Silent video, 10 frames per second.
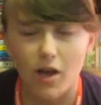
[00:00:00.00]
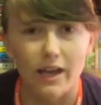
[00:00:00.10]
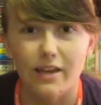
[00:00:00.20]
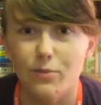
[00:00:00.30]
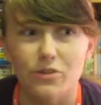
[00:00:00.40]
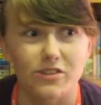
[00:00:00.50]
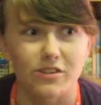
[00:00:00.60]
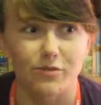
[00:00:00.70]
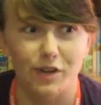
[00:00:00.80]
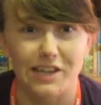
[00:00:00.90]
It was
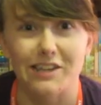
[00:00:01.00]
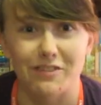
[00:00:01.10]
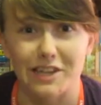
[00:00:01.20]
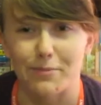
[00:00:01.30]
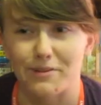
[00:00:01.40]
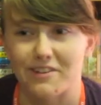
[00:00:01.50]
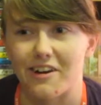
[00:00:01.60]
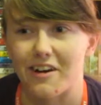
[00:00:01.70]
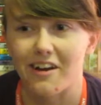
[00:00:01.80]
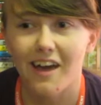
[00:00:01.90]
really, really
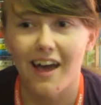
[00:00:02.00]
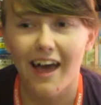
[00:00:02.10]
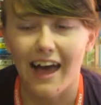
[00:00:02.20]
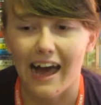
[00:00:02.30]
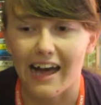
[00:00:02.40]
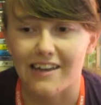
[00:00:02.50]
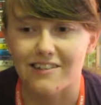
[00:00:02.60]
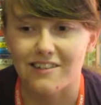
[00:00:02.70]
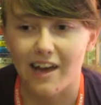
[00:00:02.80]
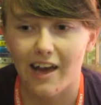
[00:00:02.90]
bizarre.
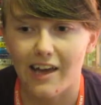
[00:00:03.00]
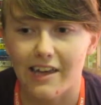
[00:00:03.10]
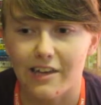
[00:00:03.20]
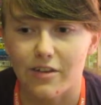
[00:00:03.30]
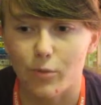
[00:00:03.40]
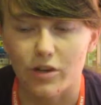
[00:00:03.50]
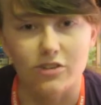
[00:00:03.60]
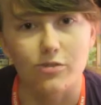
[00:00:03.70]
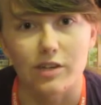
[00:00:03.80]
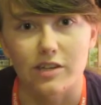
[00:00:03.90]
And I wanted
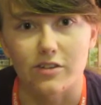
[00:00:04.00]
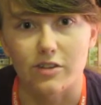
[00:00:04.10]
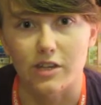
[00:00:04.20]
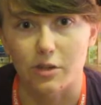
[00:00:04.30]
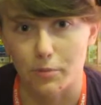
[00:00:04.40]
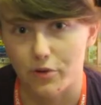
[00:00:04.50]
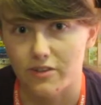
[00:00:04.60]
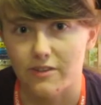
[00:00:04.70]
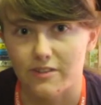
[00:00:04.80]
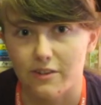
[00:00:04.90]
to read the other books
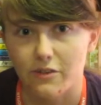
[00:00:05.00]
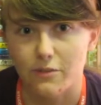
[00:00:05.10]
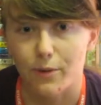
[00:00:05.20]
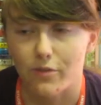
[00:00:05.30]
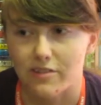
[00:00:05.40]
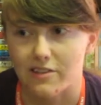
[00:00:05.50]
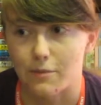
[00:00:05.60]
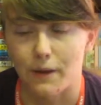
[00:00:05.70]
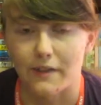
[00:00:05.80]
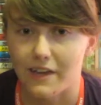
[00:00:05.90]
in the series, but obviously
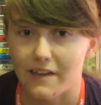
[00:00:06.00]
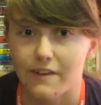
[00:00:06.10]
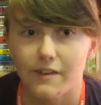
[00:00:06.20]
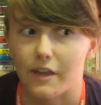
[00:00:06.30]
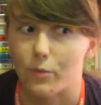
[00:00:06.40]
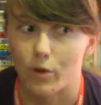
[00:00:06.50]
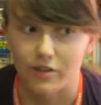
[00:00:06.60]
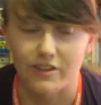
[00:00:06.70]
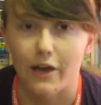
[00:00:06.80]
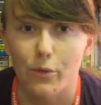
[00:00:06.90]
by then they
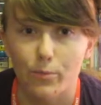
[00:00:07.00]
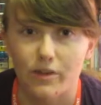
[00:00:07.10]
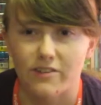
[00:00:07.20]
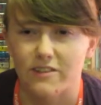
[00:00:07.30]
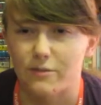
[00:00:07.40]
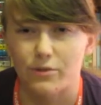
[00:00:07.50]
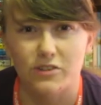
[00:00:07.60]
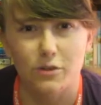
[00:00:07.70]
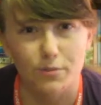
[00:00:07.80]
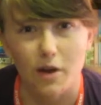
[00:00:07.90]
weren't out because this was
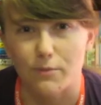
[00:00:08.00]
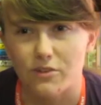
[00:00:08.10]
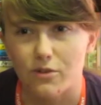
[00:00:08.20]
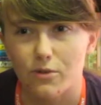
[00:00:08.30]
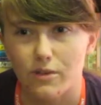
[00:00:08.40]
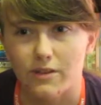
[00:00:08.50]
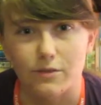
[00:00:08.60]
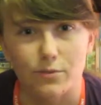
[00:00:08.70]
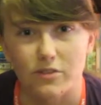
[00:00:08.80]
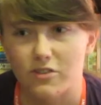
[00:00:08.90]
still primary school and
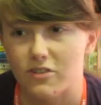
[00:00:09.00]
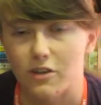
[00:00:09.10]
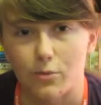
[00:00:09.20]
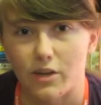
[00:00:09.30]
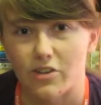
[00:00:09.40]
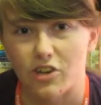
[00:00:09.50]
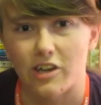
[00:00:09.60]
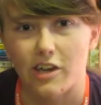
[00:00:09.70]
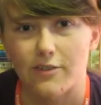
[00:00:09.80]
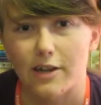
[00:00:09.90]
this was still when
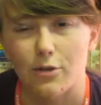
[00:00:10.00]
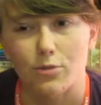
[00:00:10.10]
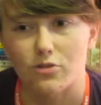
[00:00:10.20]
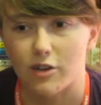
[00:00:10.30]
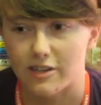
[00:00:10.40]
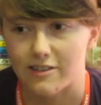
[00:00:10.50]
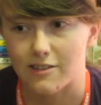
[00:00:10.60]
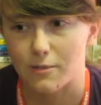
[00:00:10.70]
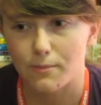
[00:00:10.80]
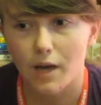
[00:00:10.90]
J.K. Rowling was writing
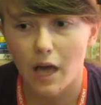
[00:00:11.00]
them.